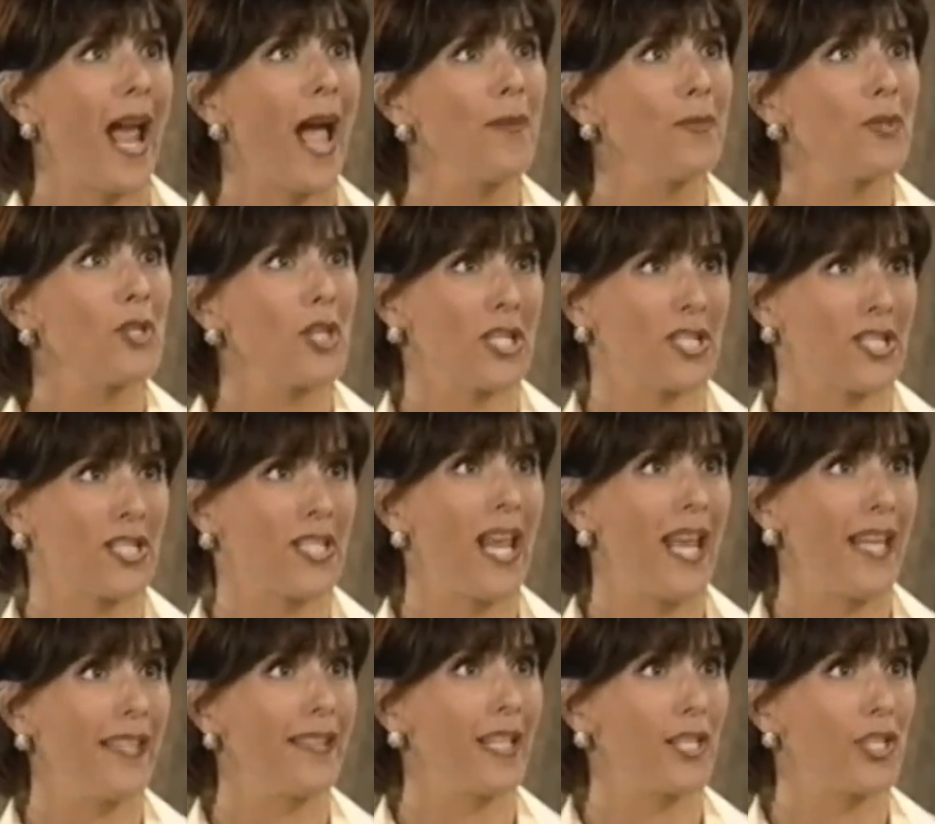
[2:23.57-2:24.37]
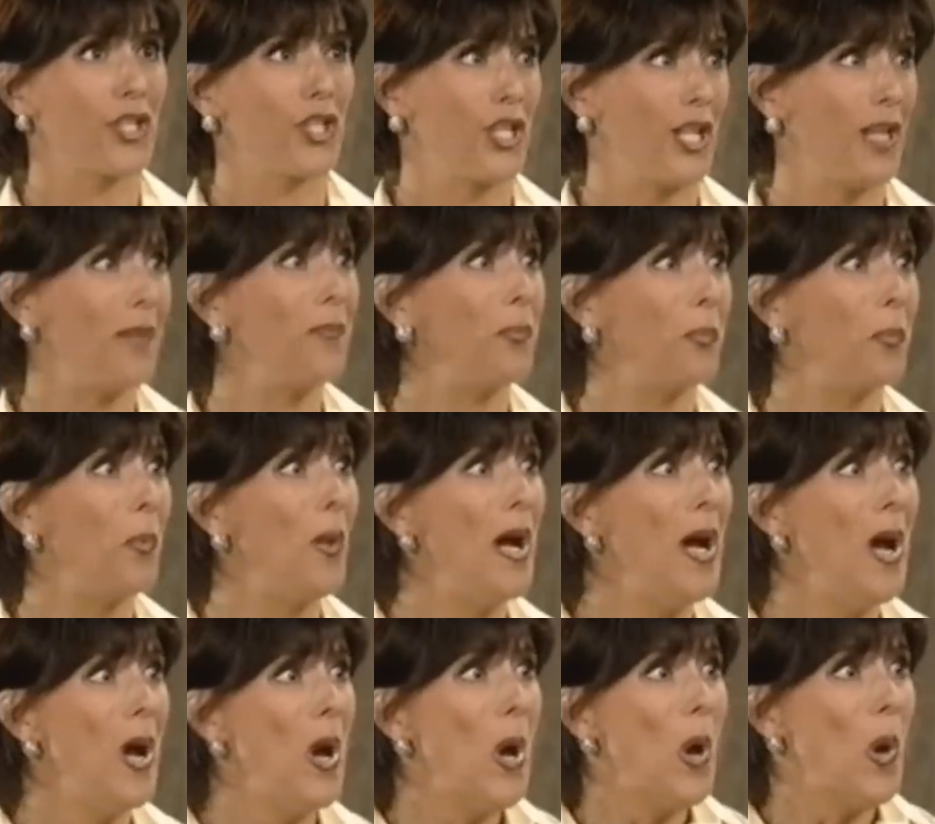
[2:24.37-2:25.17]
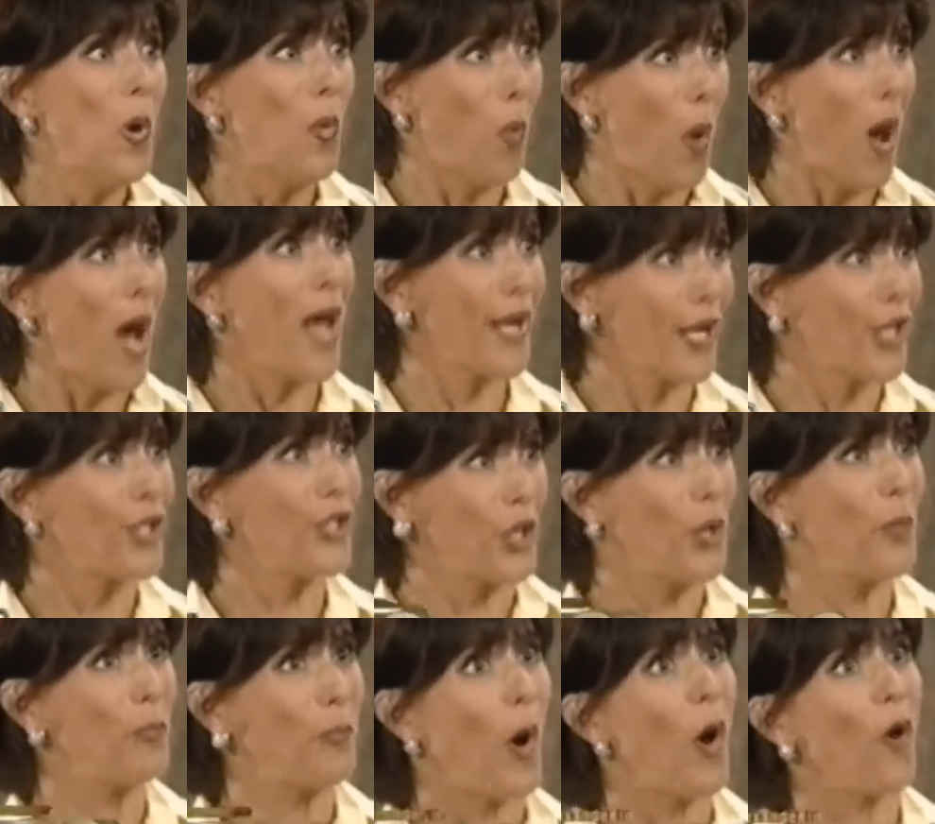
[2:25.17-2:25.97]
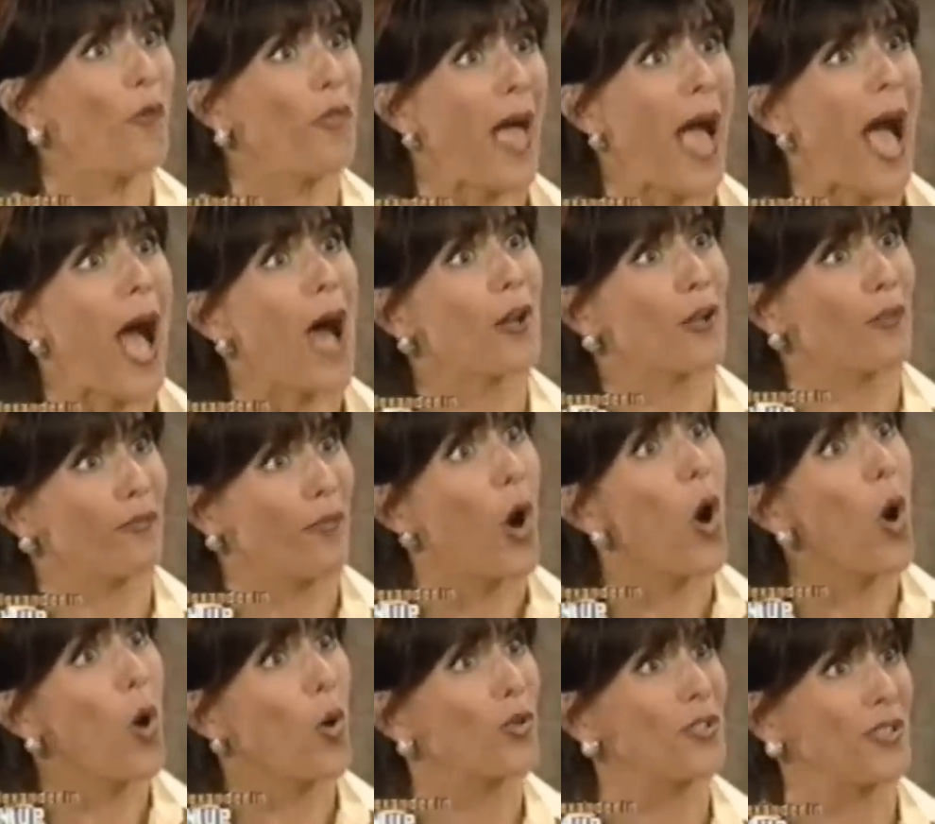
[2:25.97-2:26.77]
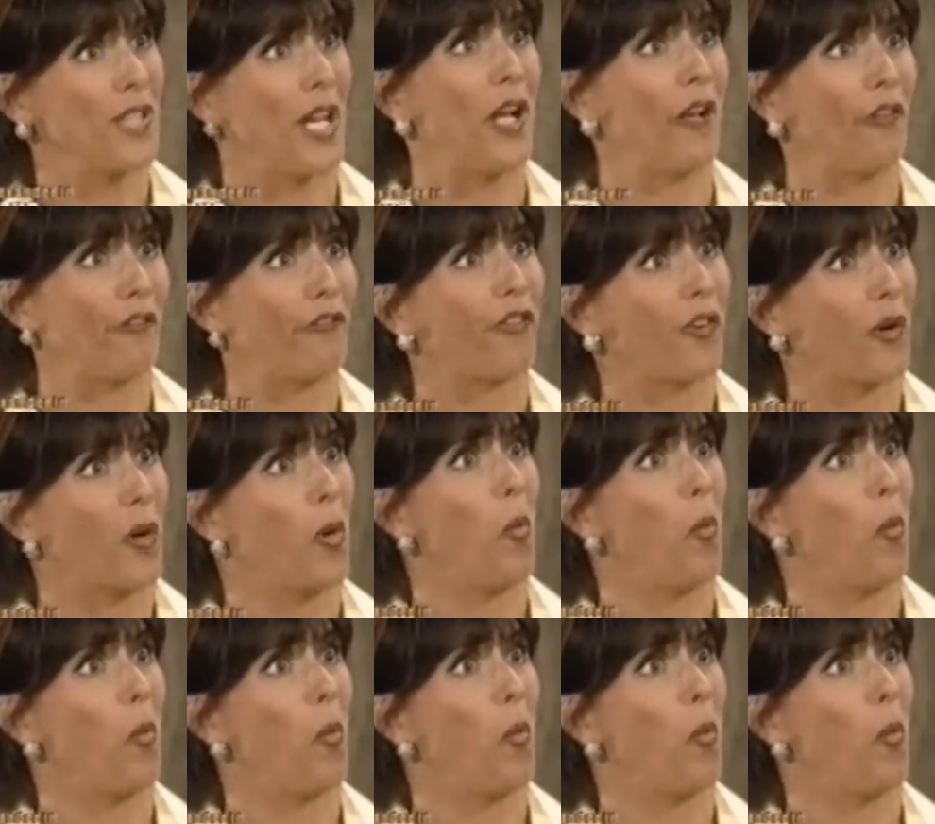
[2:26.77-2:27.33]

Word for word: I'm just saying that she wanted you both out of Oakdale for a